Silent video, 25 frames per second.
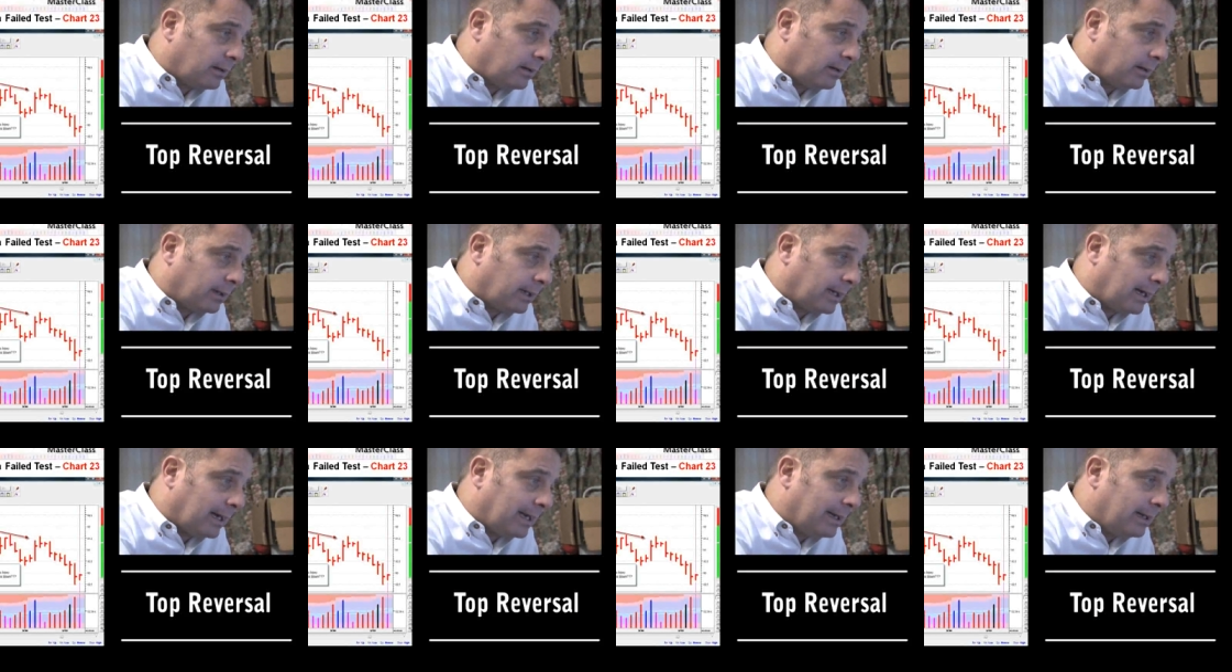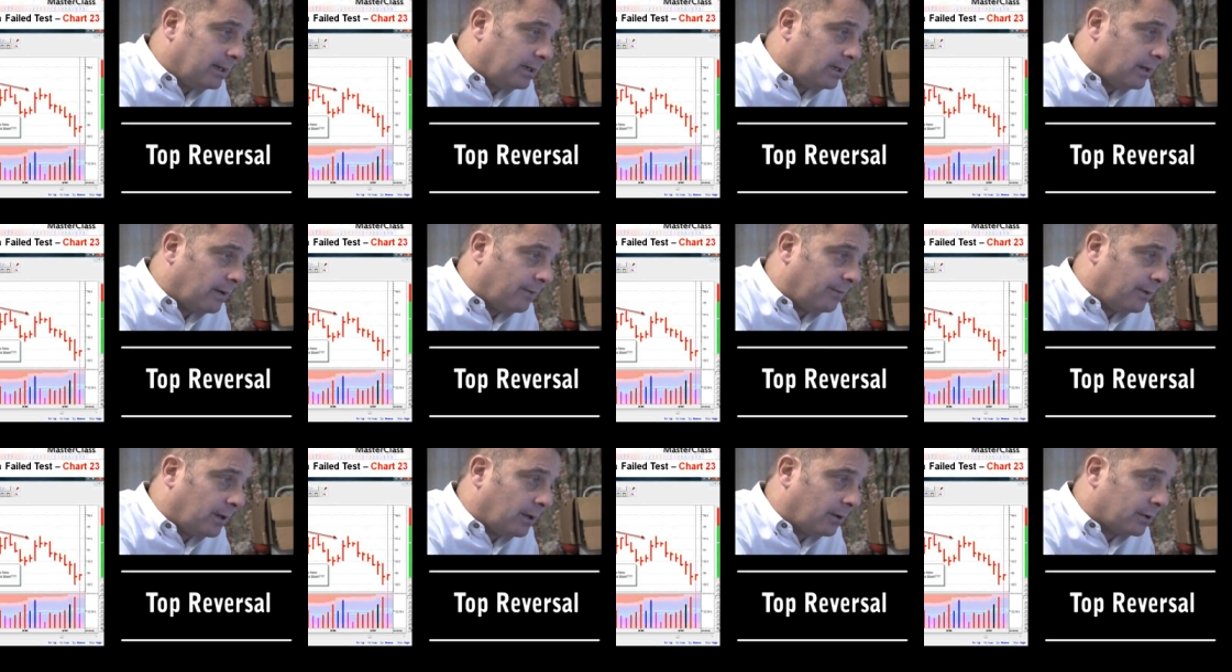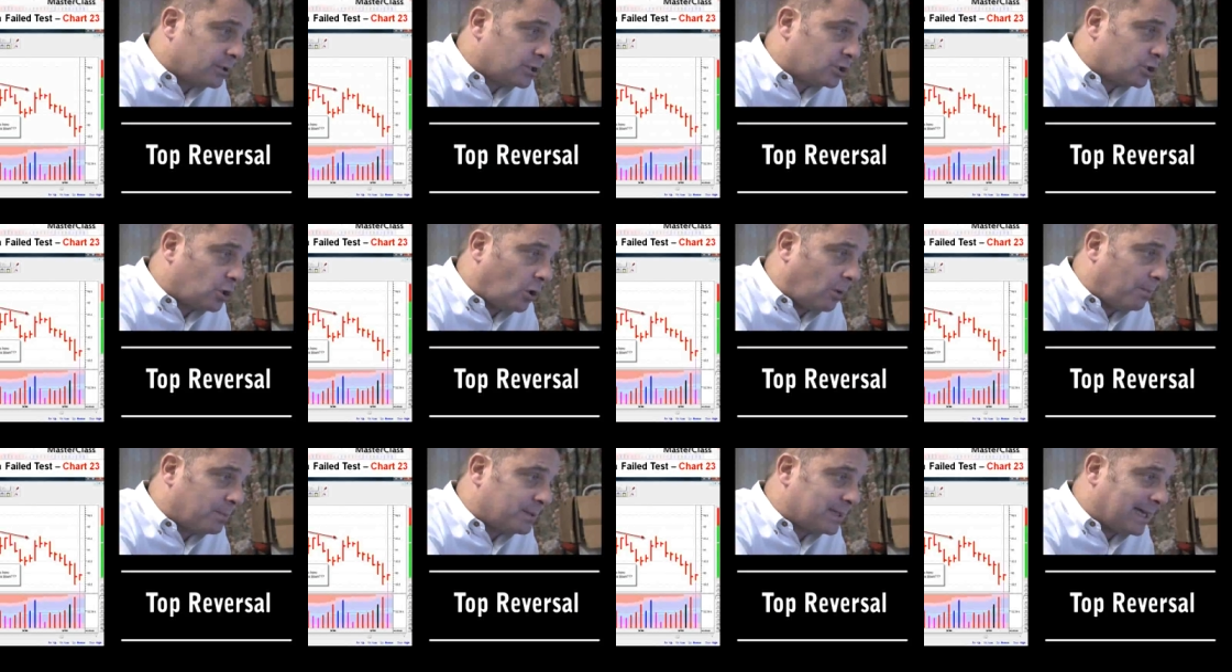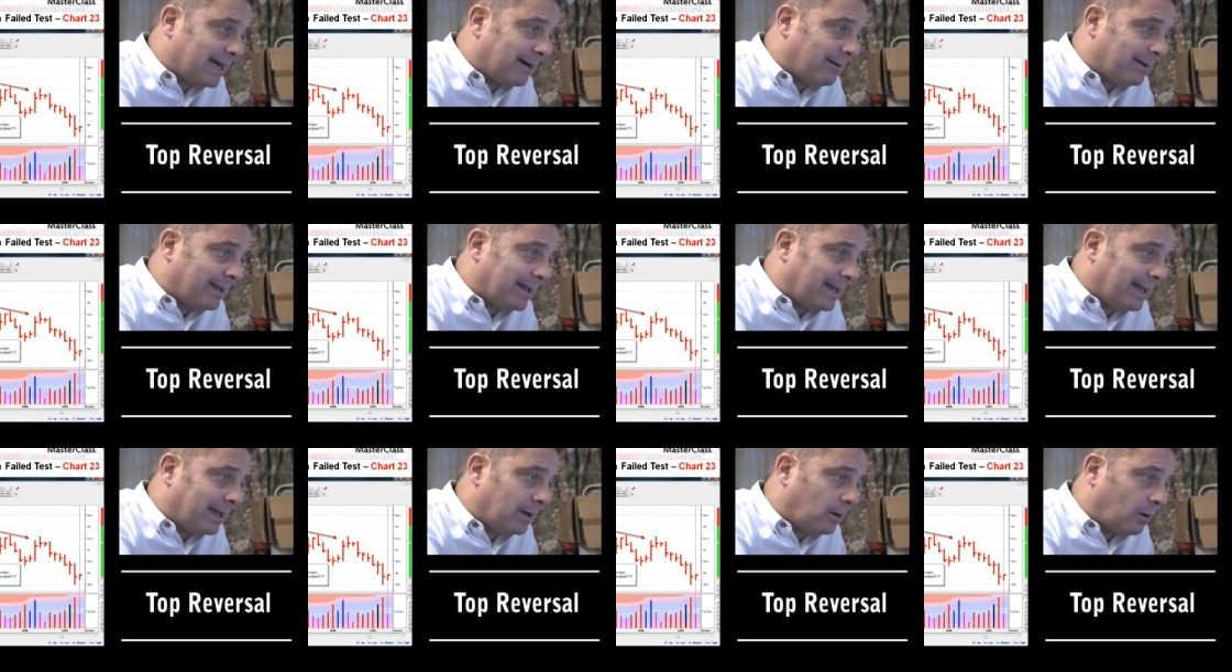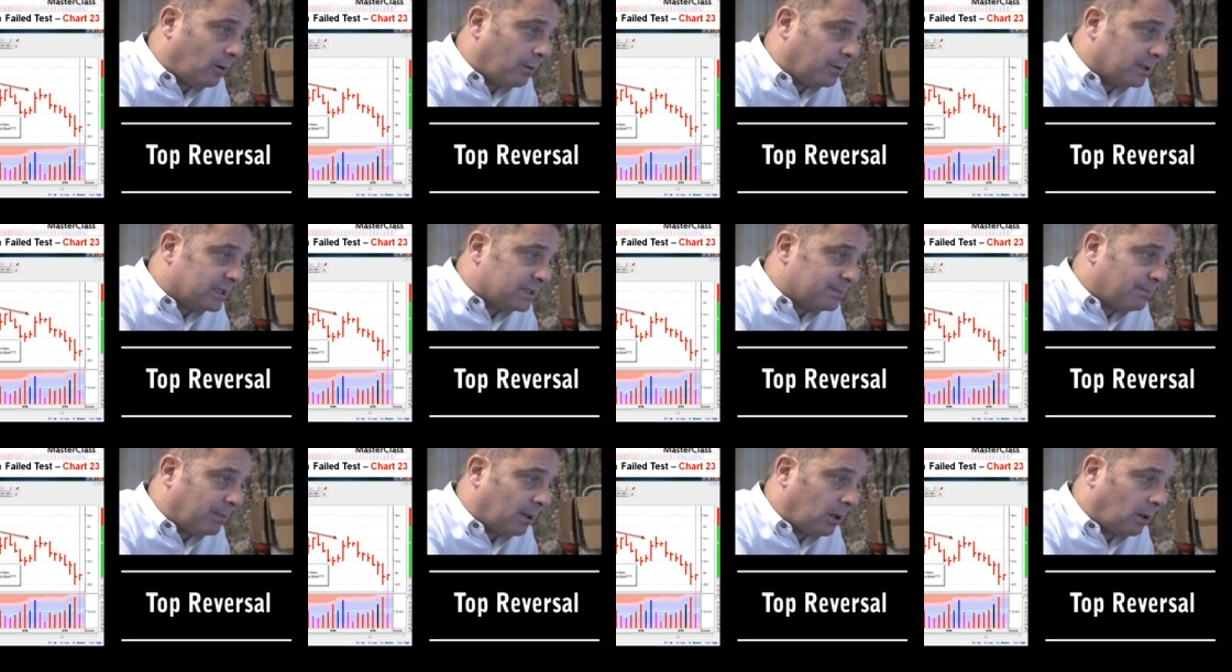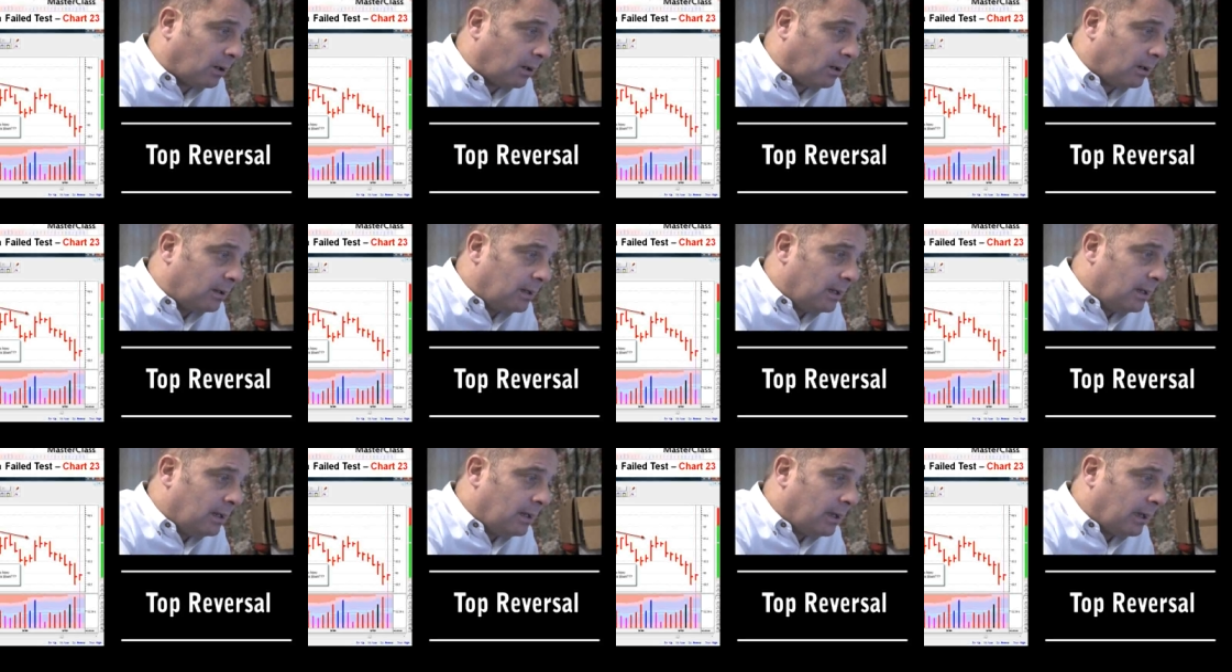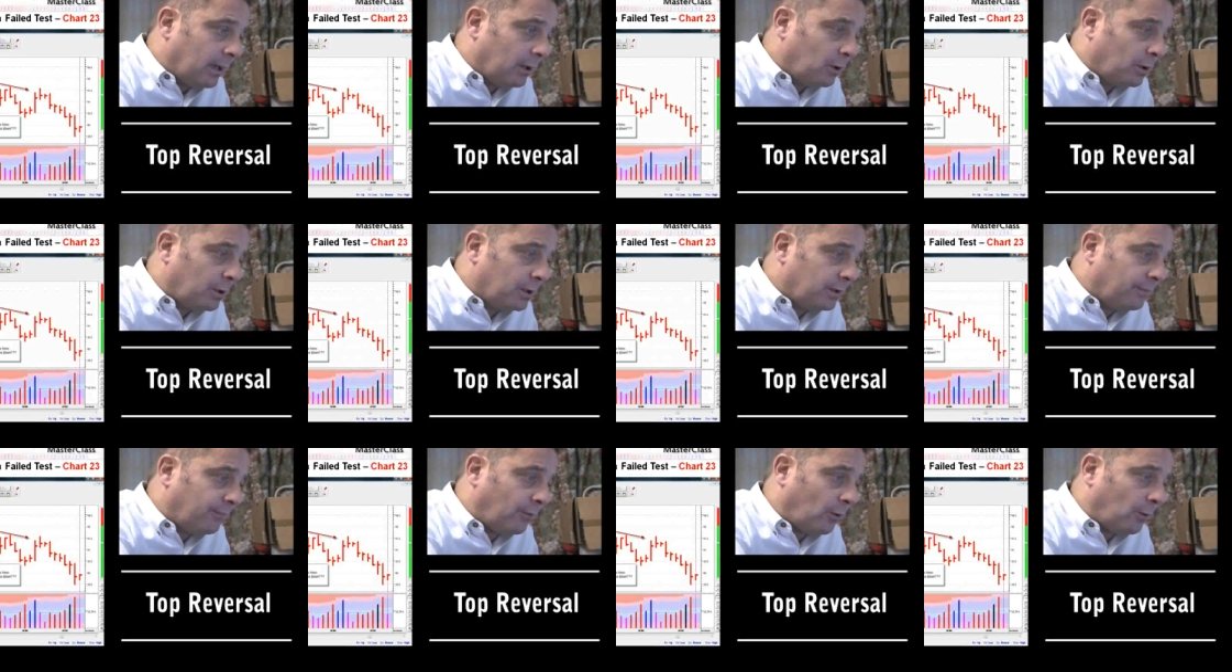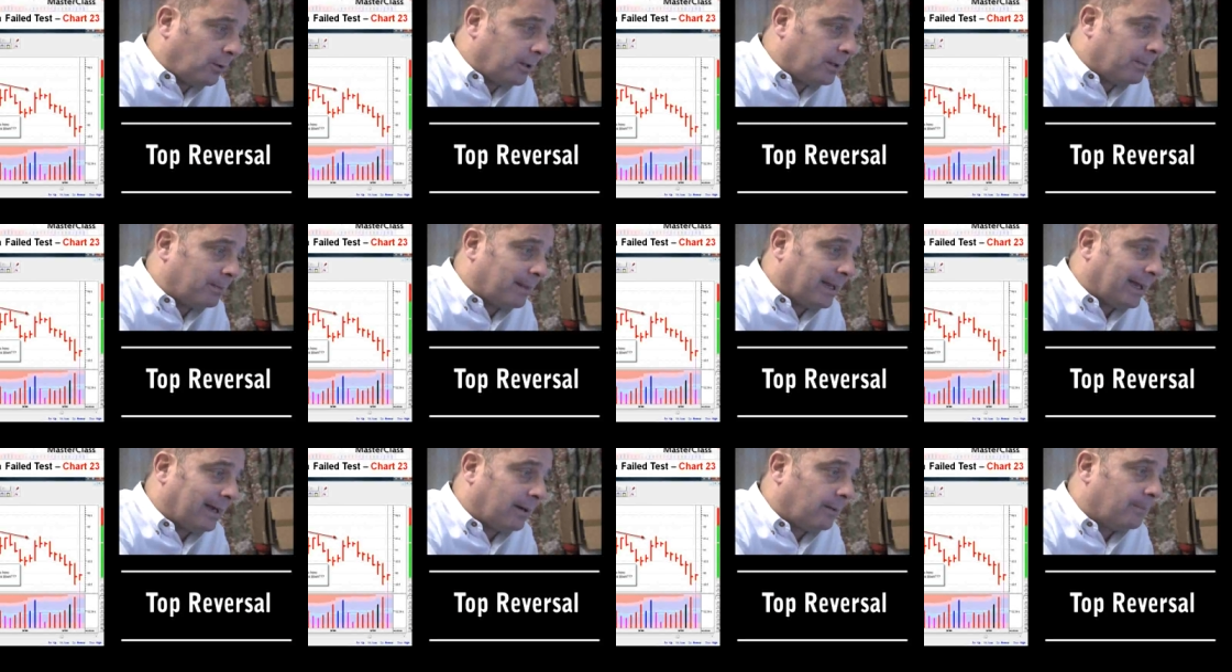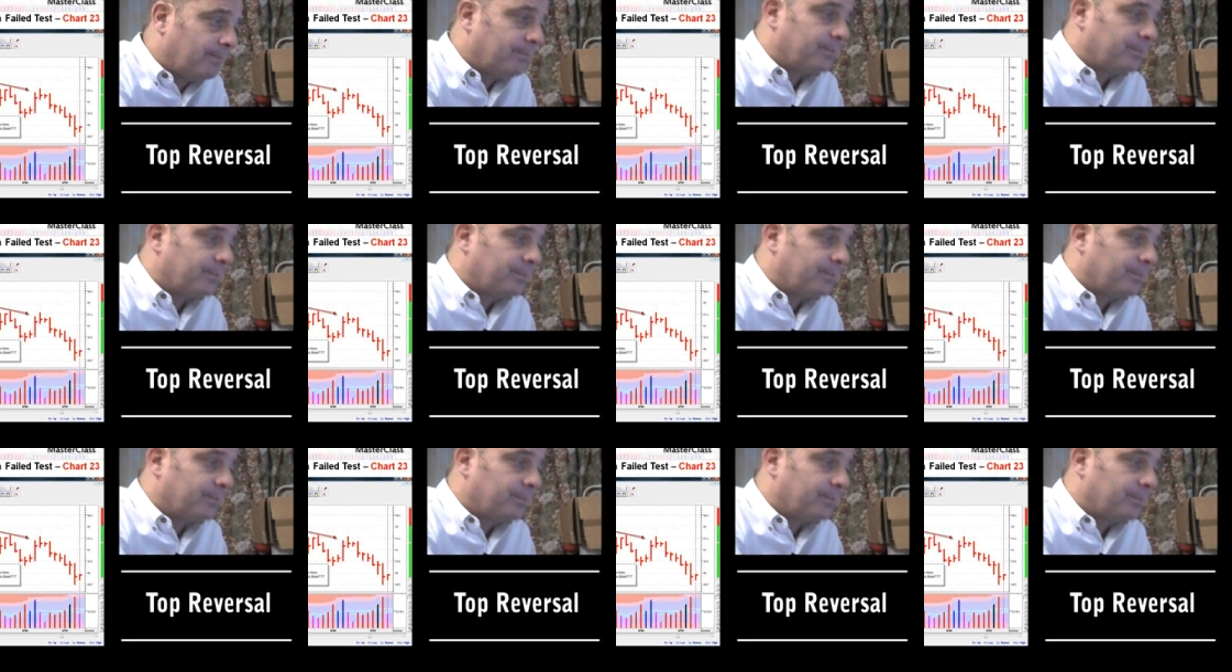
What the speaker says: Okay, you're stopped out here on this bar, and look at the volume now.